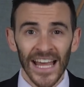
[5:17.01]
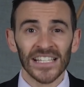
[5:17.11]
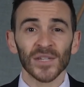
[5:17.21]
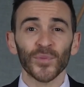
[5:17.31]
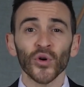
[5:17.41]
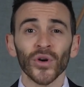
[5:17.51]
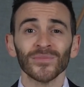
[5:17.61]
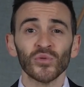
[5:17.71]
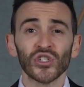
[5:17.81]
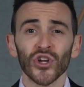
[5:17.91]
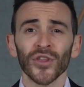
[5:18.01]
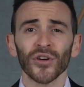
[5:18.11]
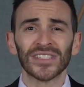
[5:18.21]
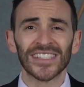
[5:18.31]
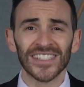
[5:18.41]
It's the program to ensure that
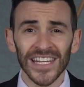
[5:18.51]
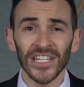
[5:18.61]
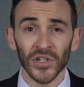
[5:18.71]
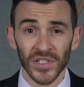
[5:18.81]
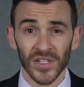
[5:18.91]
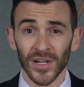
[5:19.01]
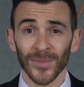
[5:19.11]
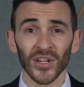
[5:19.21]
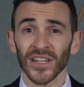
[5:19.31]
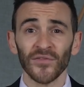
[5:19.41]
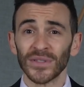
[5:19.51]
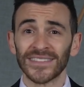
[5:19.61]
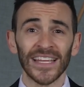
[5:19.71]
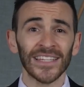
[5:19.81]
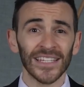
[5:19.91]
our seniors are able to live
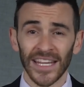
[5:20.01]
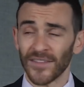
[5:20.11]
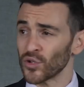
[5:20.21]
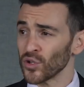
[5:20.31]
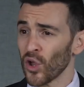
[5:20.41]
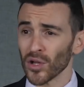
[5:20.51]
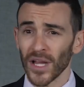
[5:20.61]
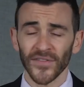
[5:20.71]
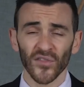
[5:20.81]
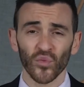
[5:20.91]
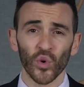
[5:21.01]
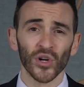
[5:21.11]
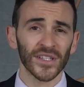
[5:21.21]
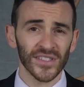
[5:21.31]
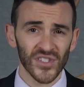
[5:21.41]
with dignity after a long life of
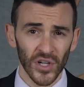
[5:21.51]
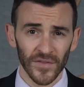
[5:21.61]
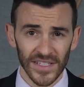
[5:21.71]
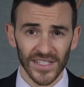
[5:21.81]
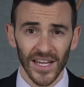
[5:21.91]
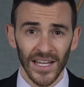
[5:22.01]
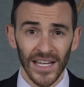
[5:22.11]
work and service.